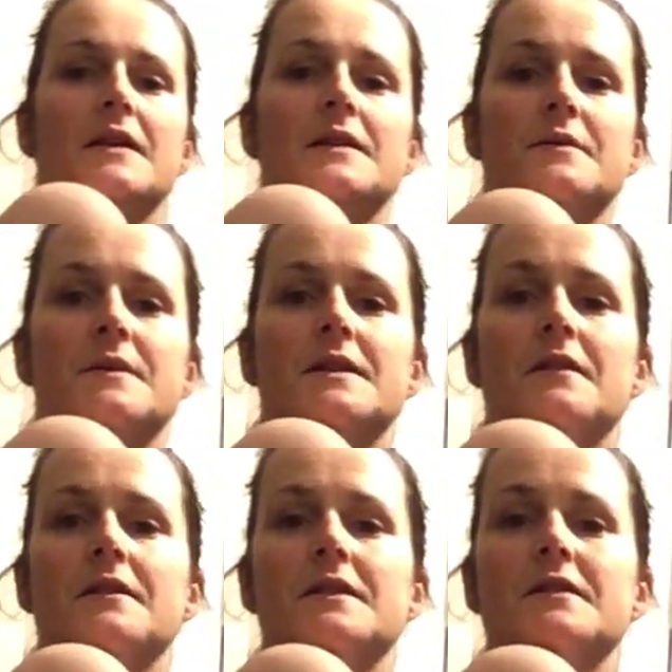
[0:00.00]
So we're
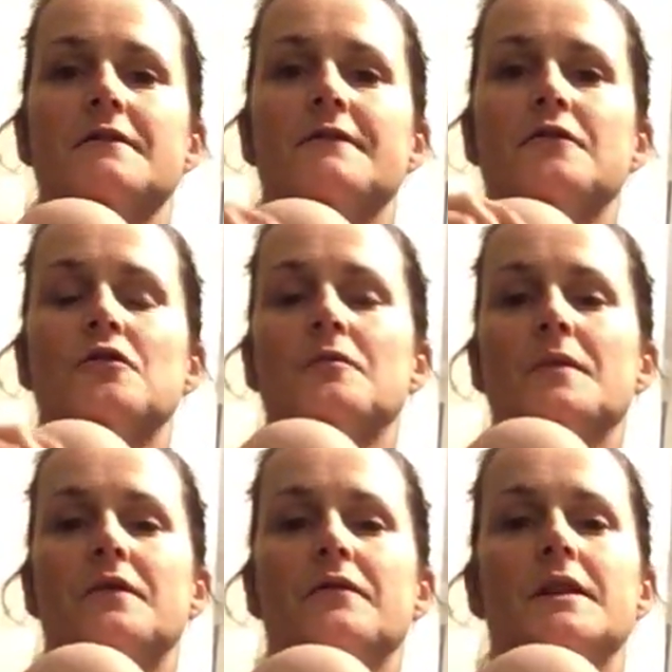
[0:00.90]
starting to
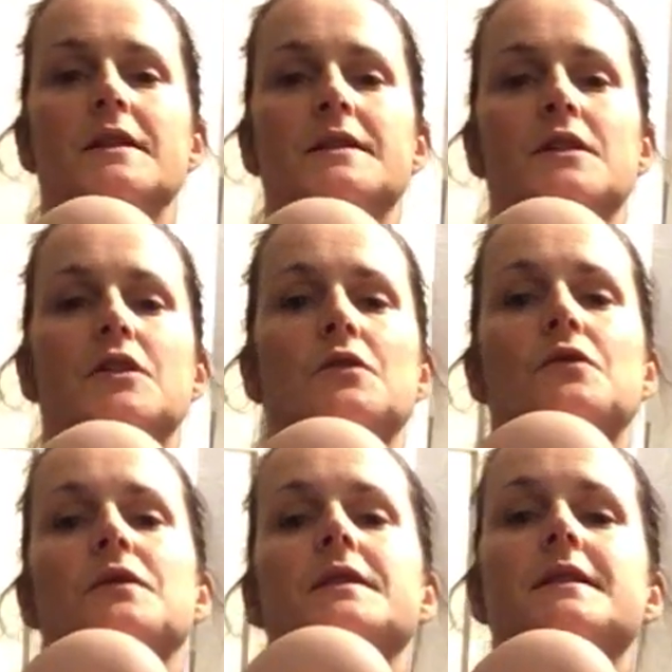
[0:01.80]
form a really
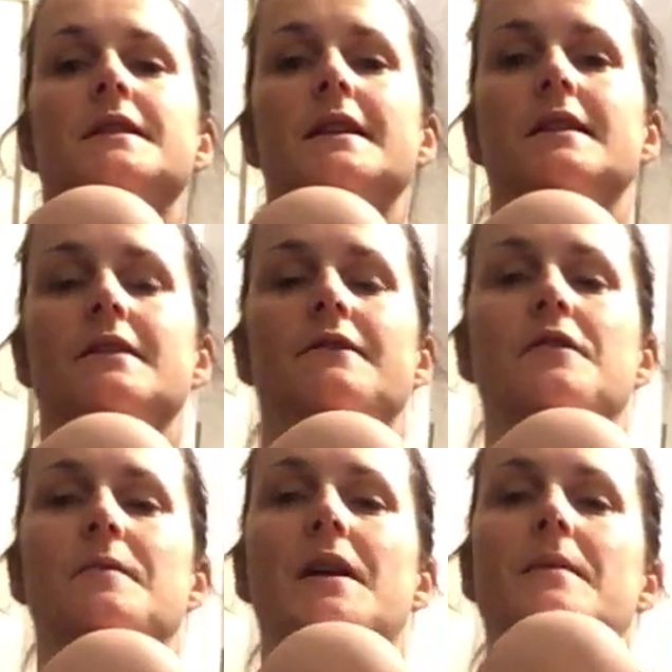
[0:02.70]
secure seat
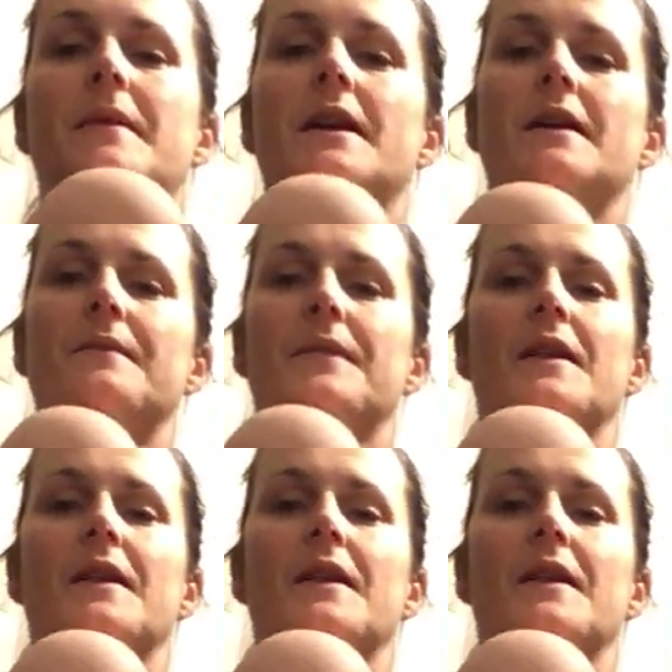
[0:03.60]
for the baby.